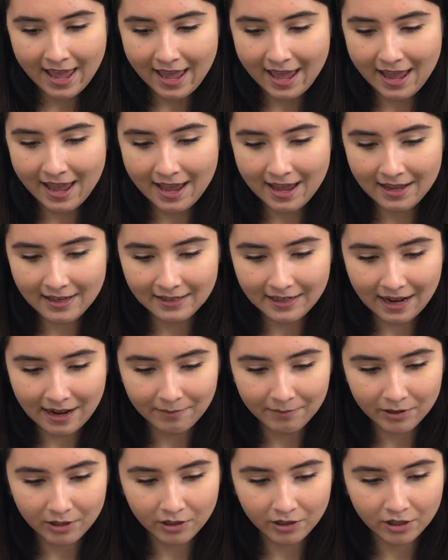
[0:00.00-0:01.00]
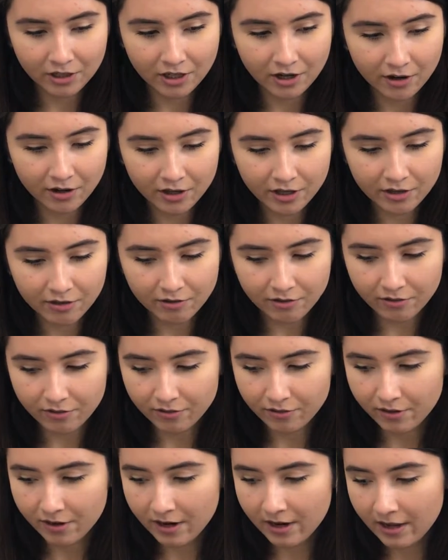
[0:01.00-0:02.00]
and I'm gonna show
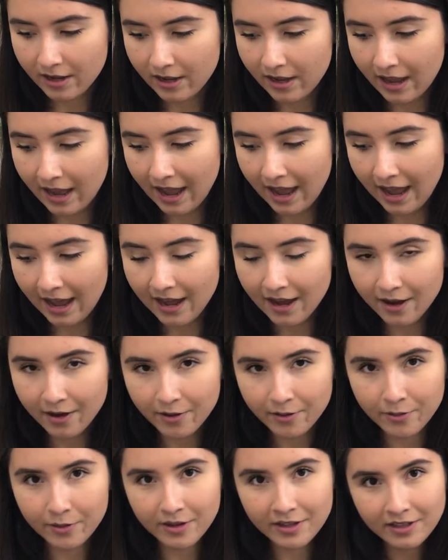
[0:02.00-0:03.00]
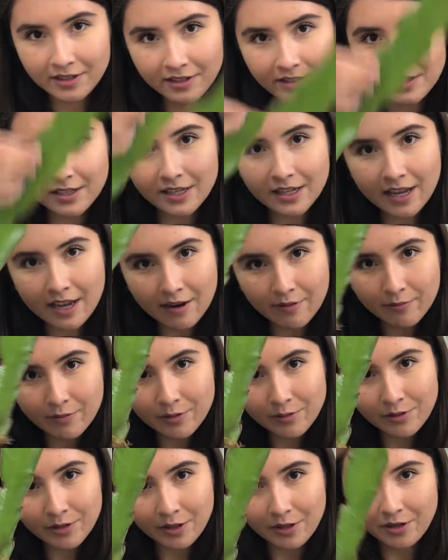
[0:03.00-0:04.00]
you how to get
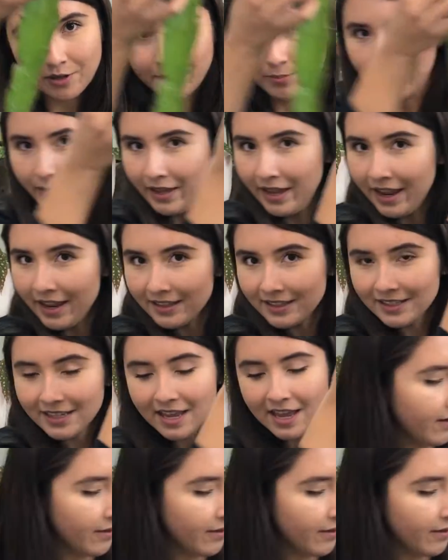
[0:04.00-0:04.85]
roots on your plant.